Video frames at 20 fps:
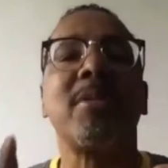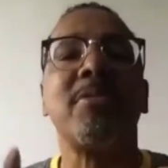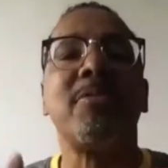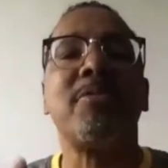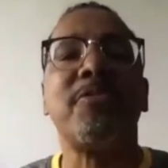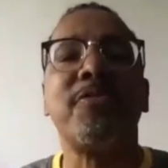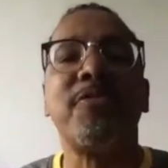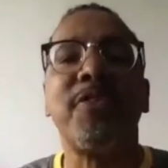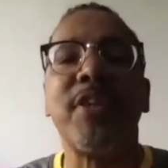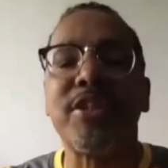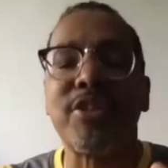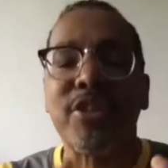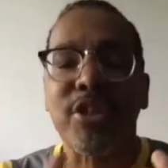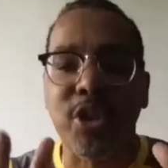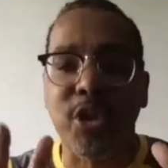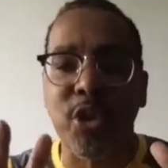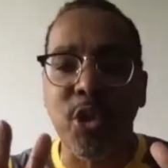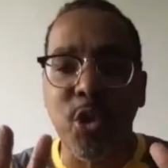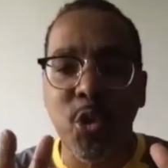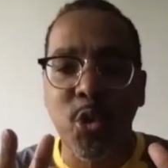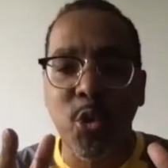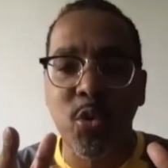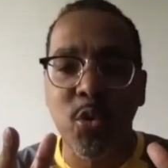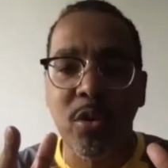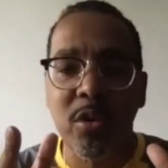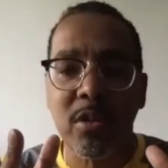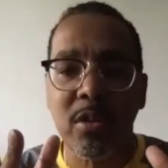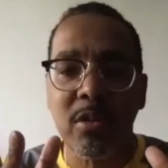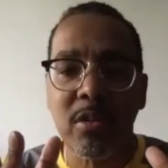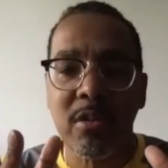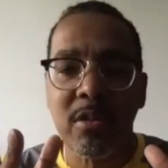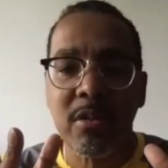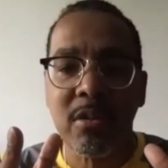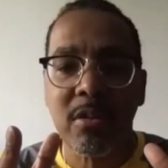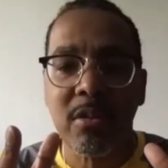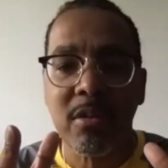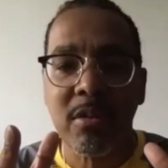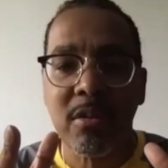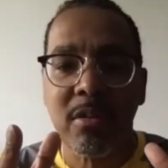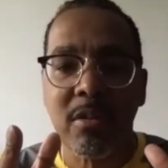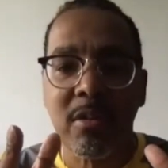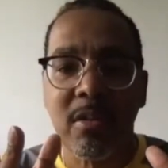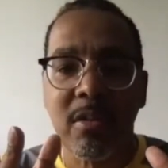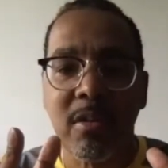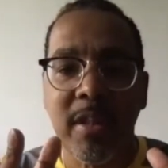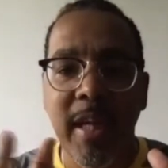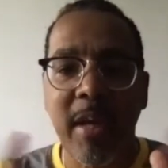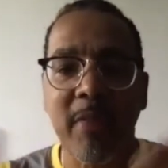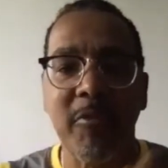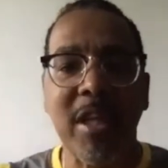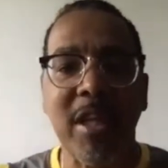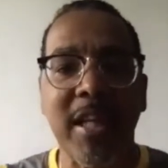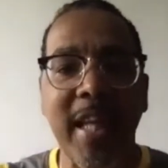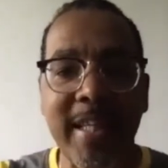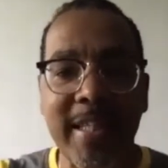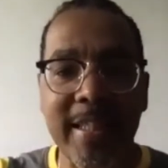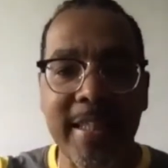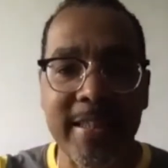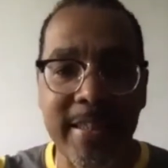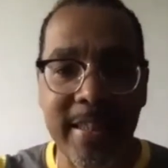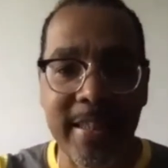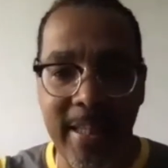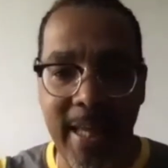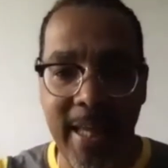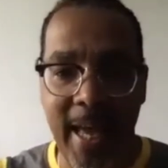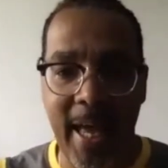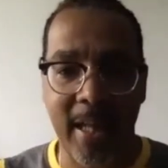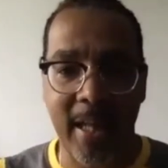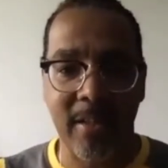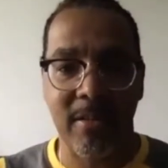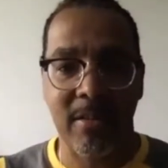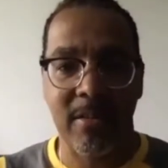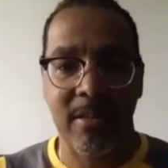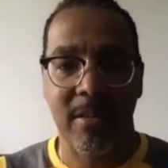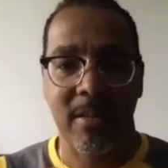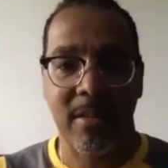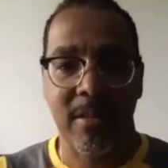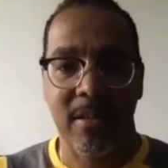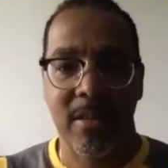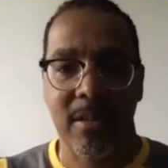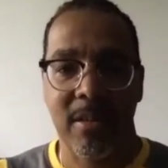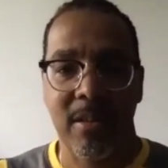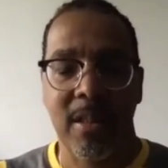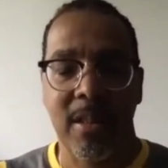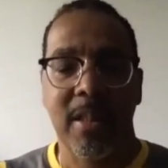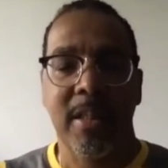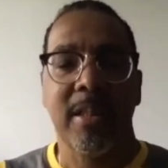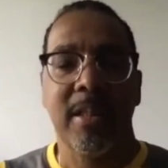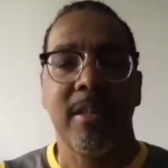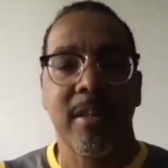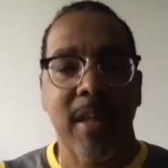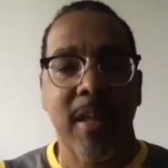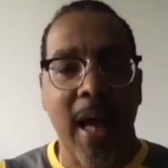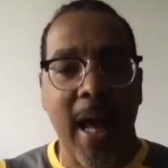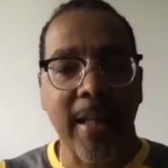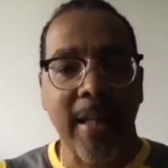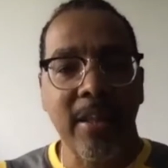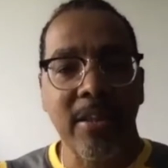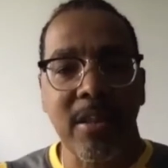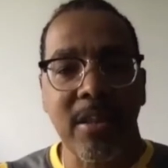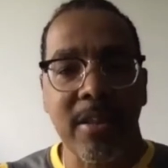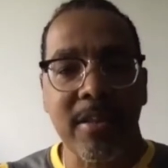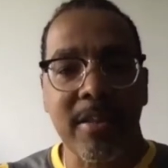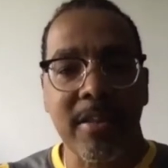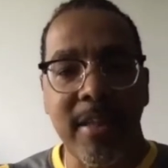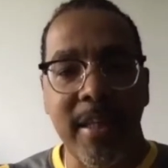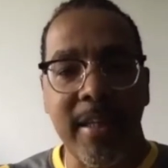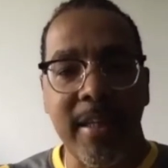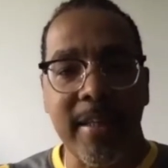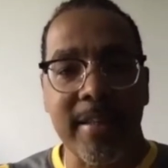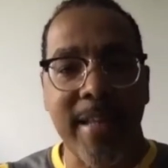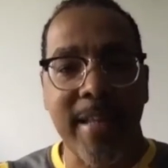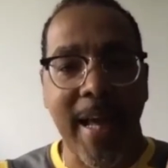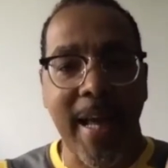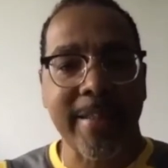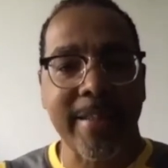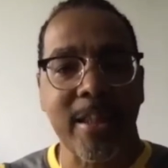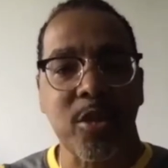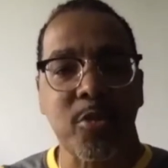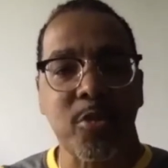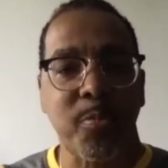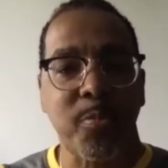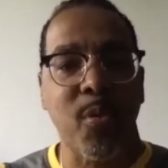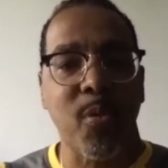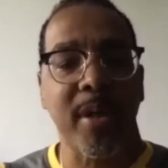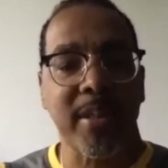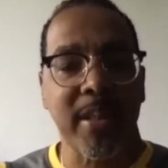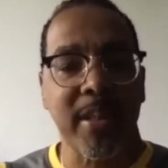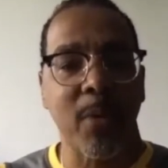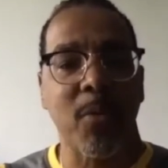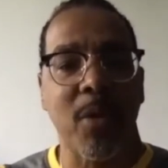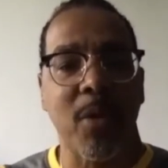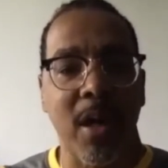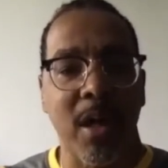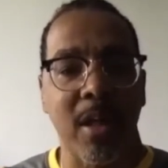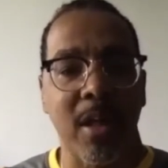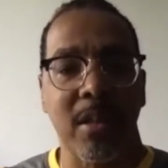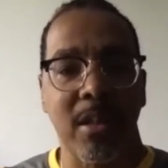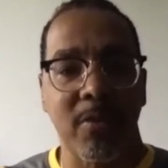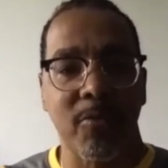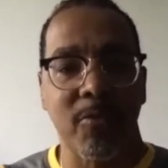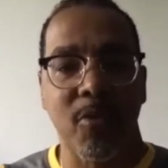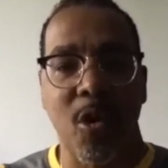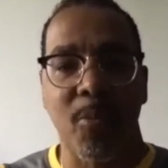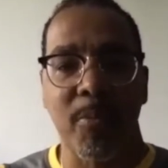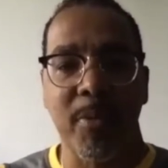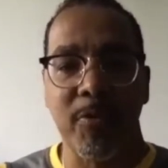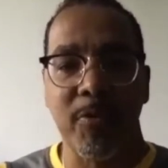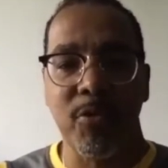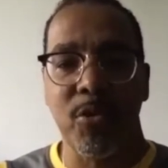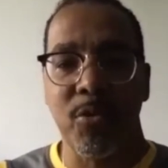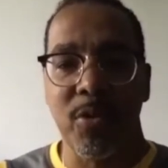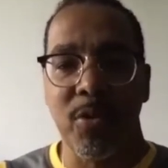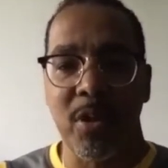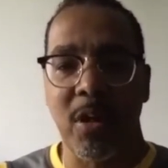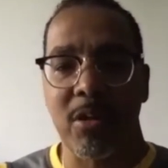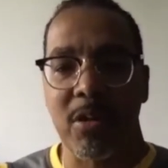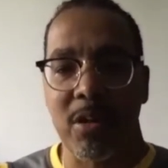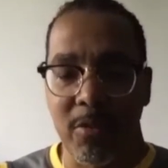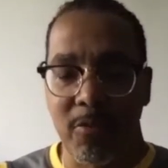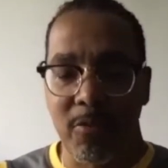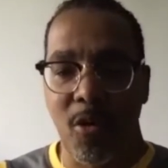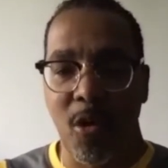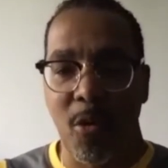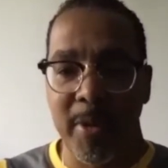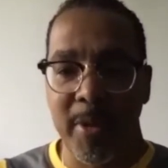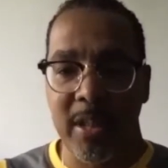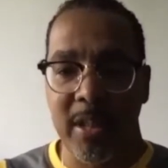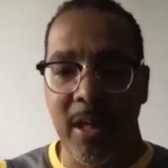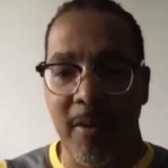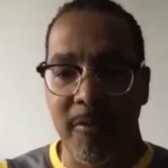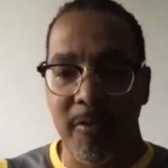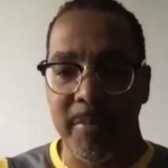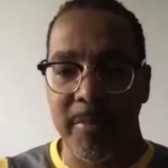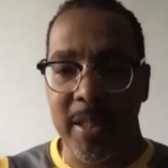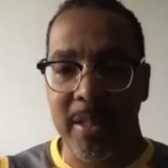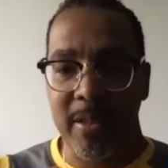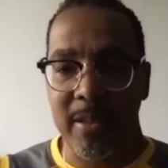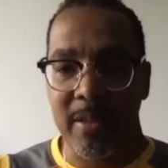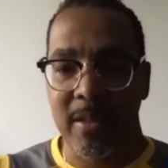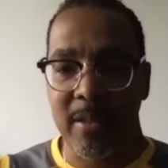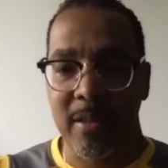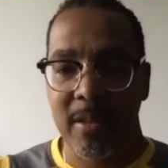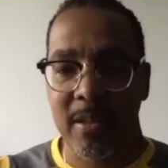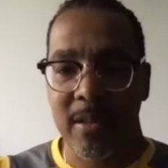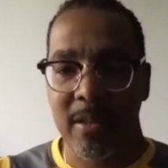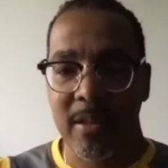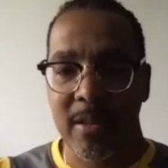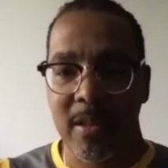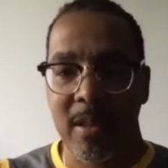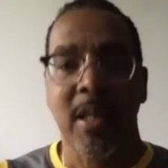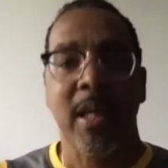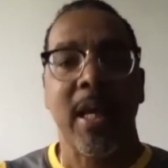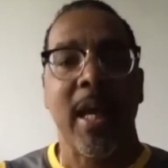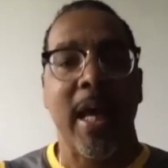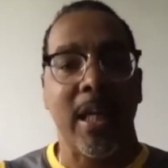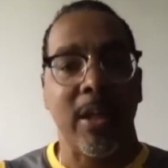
physical and relate it to that. I need you to understand this. At this point, they were under the Roman rule and under the Roman government. And the